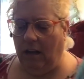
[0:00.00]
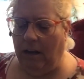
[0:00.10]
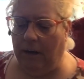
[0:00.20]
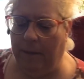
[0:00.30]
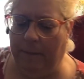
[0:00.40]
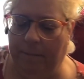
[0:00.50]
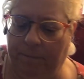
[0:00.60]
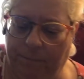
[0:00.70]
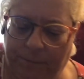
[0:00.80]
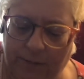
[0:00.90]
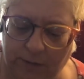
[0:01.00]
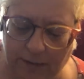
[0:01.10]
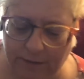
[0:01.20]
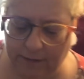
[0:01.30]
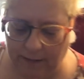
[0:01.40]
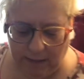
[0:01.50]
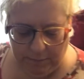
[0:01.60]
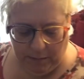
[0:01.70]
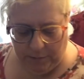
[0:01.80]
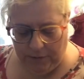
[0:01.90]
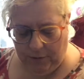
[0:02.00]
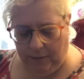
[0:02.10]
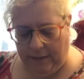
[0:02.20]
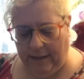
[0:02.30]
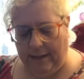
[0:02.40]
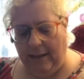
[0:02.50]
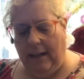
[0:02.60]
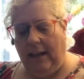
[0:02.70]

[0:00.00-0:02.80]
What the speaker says: So I think I'll be able to do that.